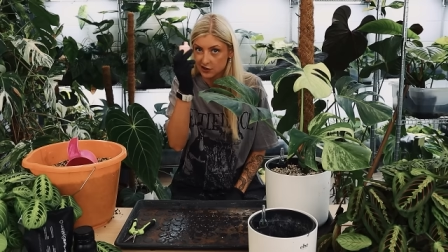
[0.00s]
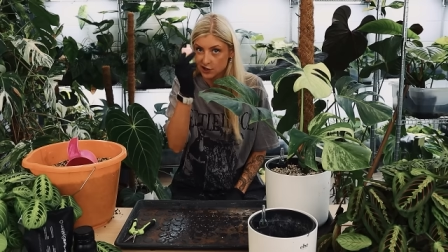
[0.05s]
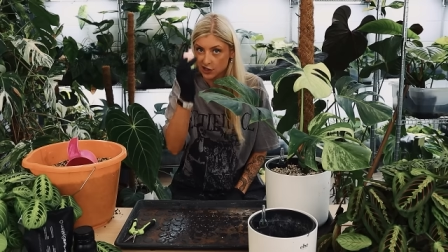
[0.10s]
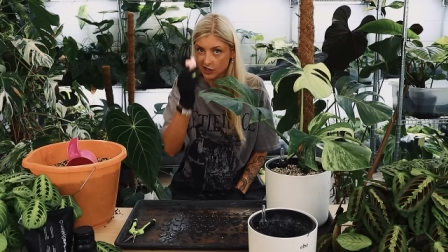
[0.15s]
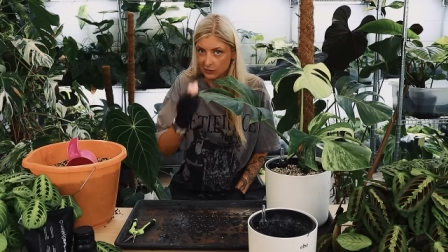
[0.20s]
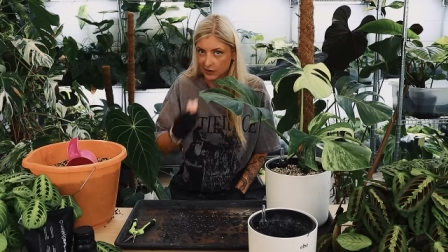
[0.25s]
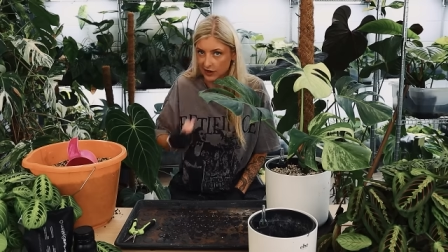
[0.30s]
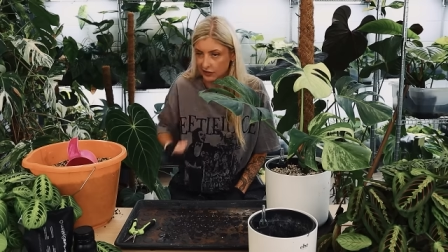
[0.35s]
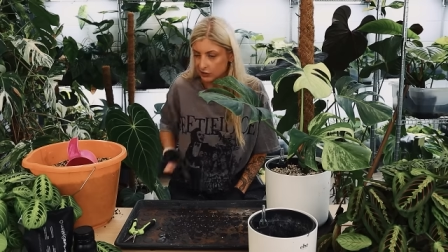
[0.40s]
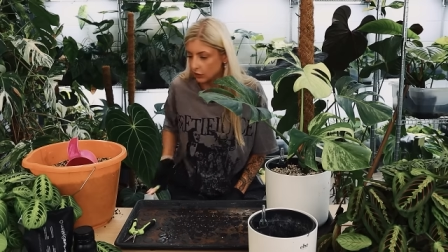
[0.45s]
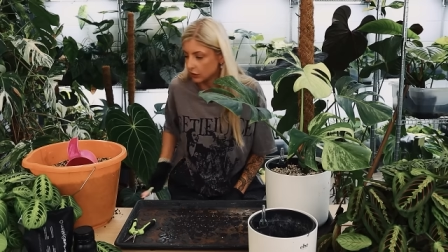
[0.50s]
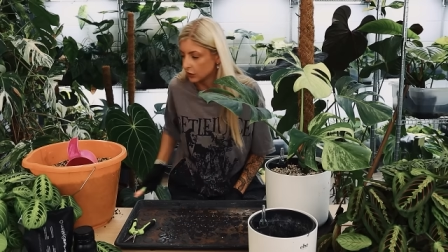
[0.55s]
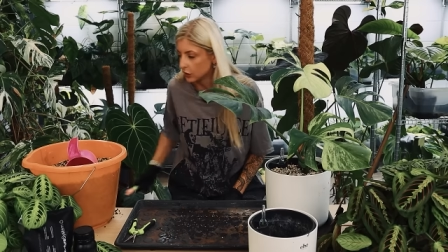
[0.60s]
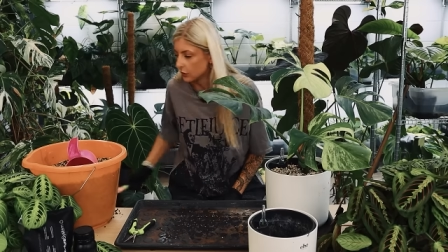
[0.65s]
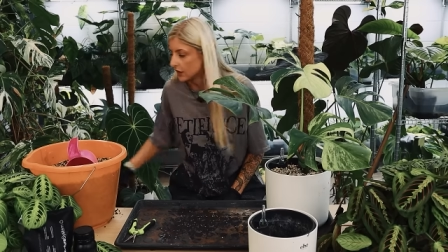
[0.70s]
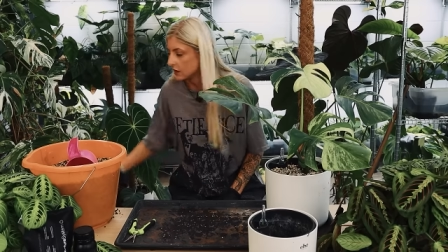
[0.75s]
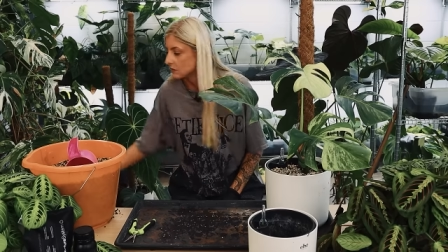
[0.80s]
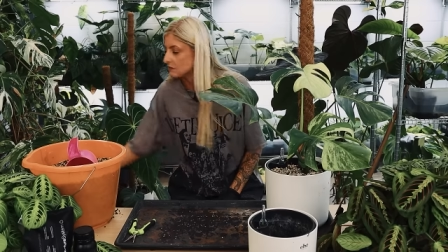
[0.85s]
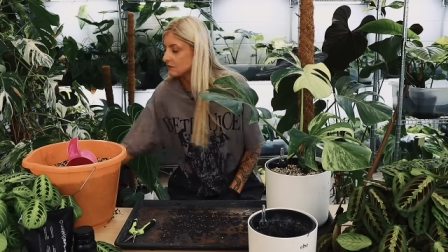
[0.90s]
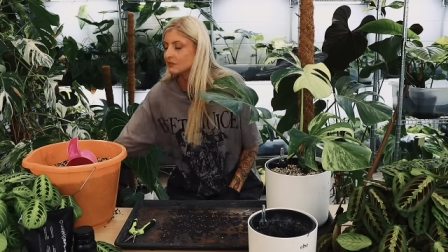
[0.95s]
Cheeky bit of
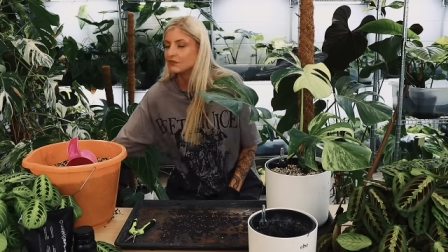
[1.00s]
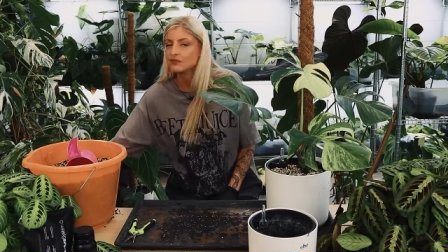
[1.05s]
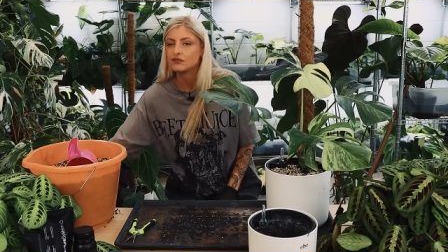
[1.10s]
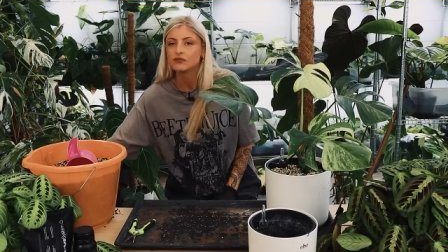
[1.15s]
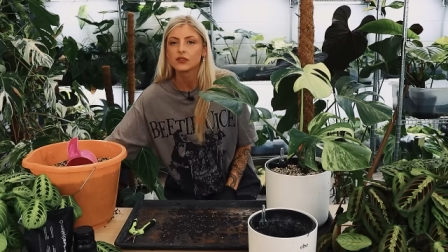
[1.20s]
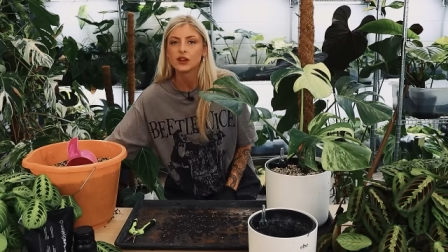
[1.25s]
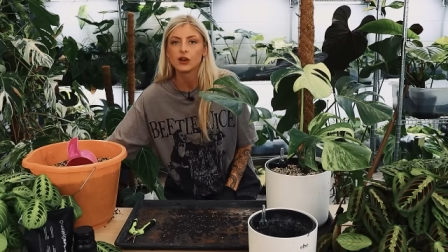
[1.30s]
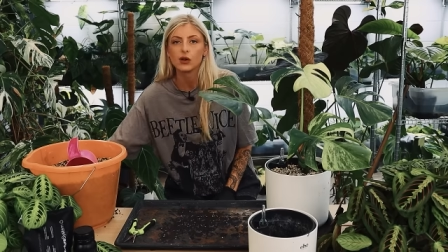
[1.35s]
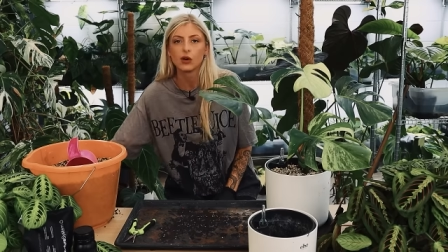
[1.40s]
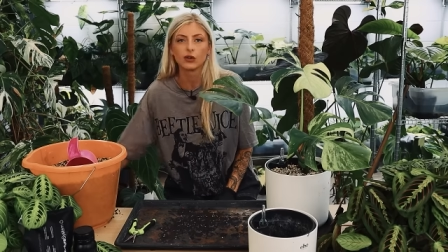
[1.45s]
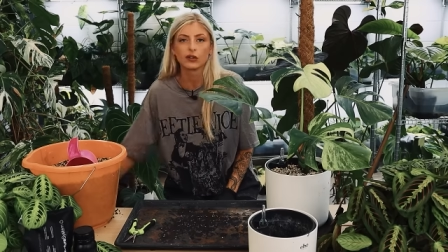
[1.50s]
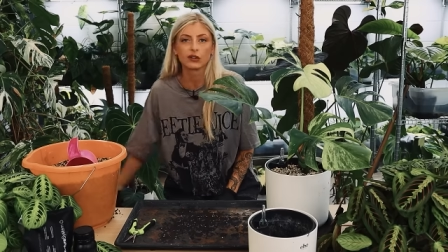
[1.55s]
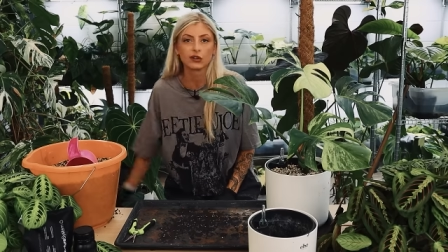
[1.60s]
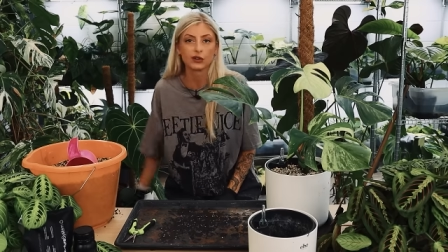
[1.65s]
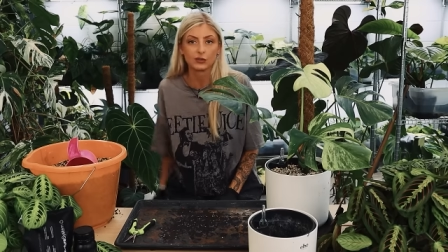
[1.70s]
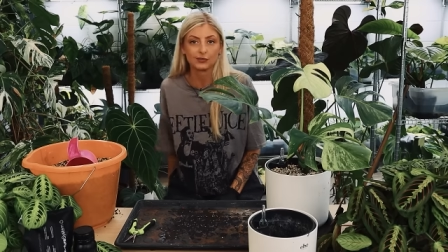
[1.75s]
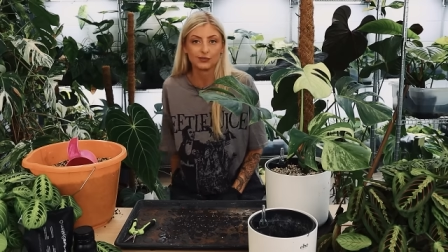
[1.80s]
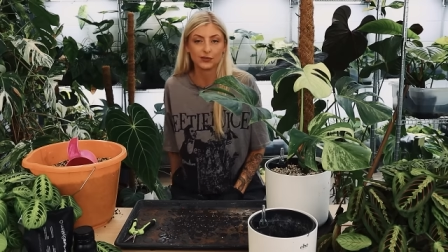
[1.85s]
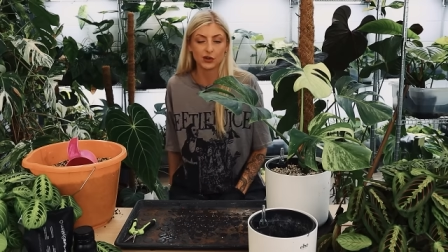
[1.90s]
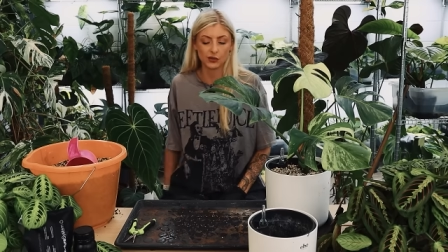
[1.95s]
tolu
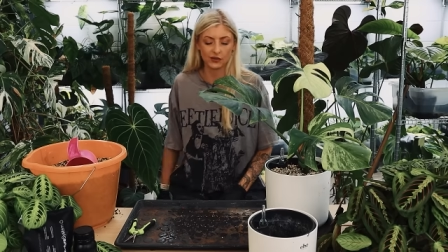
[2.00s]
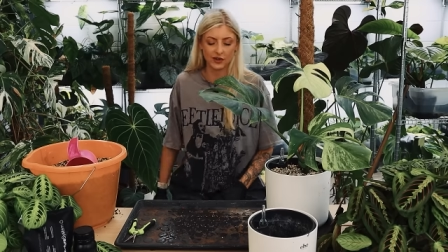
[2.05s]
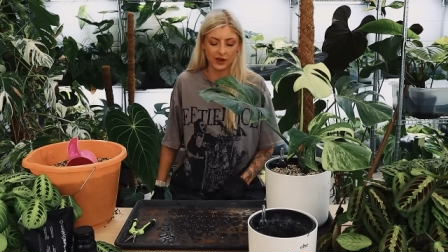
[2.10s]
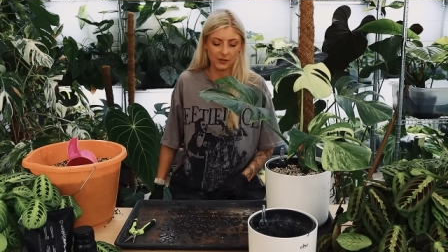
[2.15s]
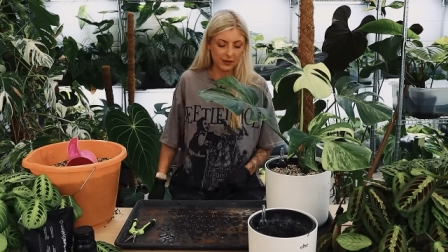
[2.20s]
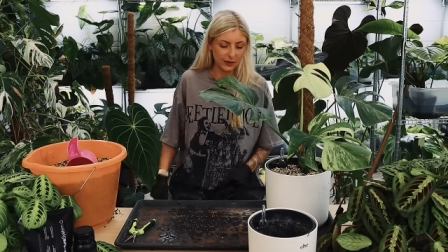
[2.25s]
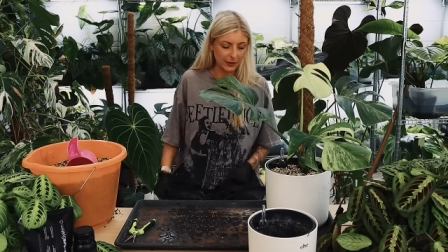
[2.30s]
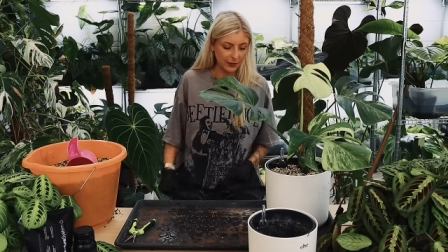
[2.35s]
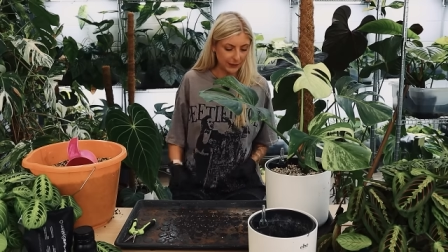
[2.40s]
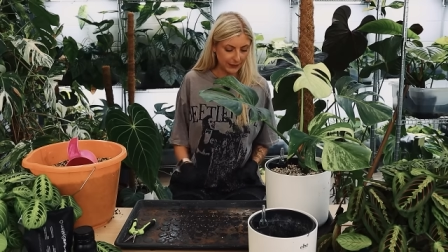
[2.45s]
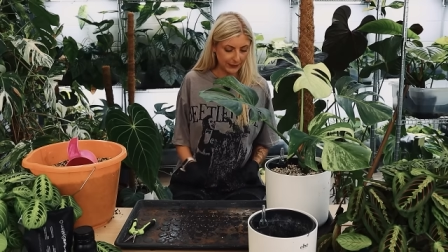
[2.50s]
Also, don't vape.